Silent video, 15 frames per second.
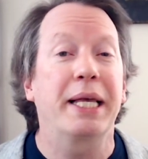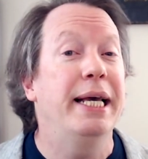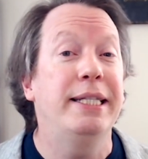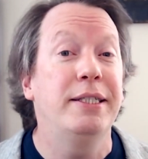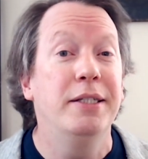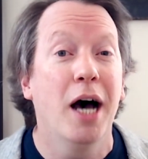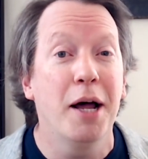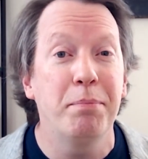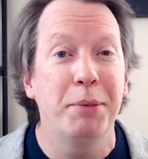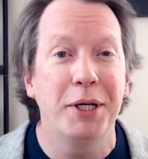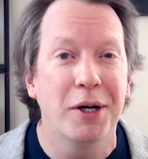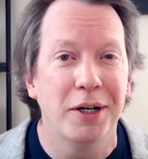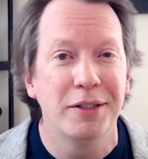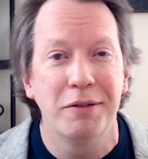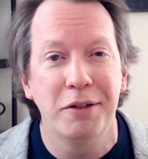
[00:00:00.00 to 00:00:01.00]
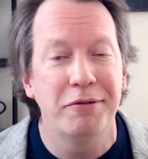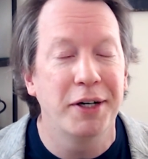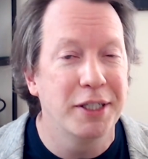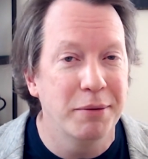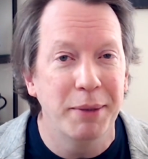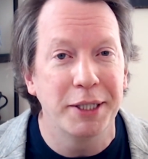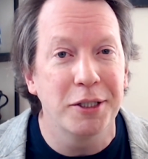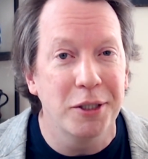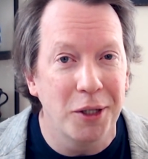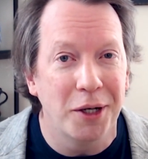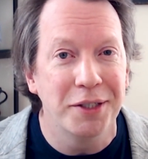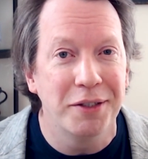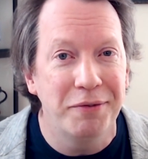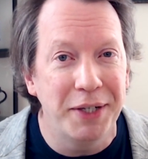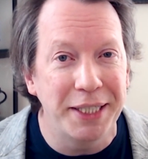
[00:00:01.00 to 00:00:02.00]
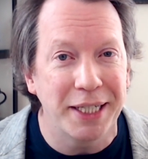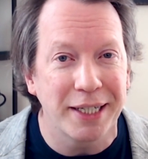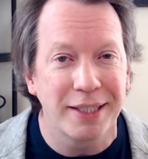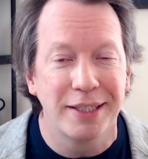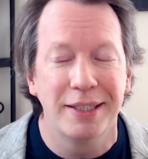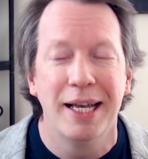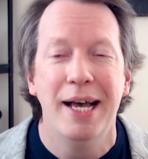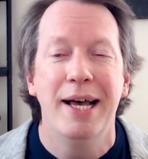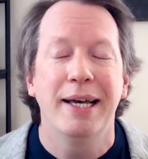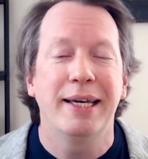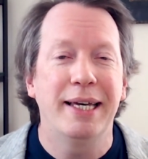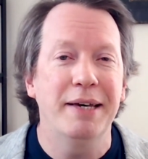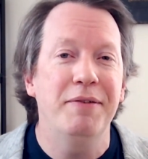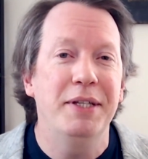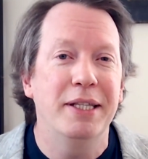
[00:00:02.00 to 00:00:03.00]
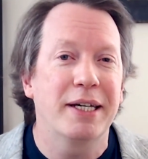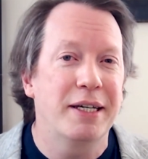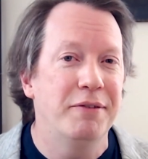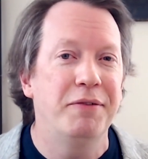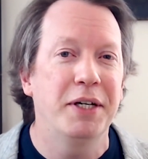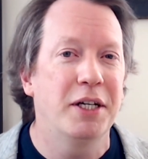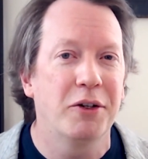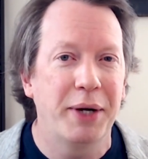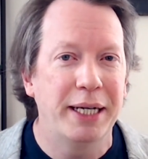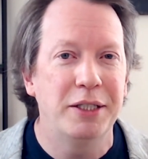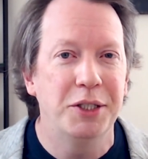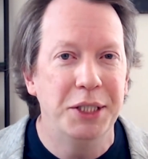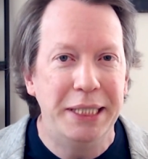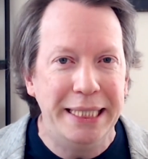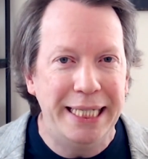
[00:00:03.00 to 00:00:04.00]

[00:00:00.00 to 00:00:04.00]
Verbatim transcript: it's not because of the fundamental laws of physics. Given the configuration